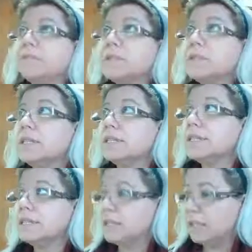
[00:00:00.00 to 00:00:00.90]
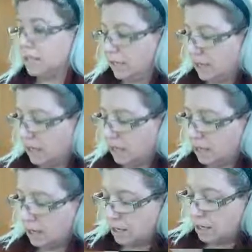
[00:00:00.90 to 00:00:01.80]
So let's see,
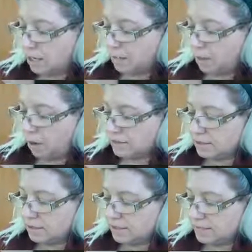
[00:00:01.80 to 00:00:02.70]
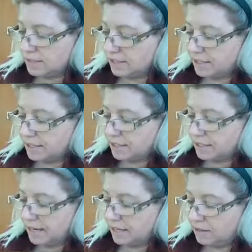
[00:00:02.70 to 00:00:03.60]
positive 6 and
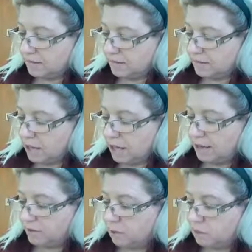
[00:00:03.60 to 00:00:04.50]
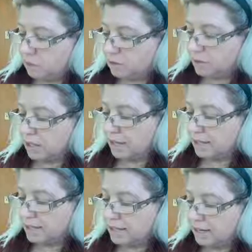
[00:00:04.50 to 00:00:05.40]
negative 5 will multiply
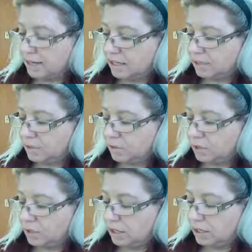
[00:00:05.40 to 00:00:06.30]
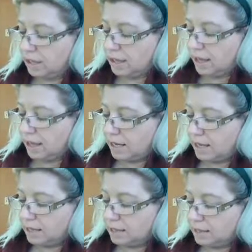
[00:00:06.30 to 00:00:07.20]
to negative 30,
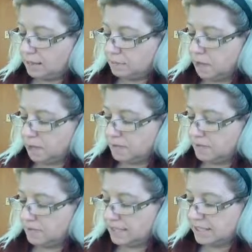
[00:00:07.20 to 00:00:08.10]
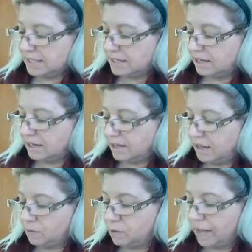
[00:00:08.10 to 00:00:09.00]
and positive 6 and negative
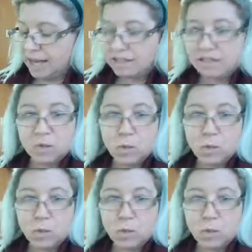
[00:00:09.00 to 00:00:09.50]
5 will add to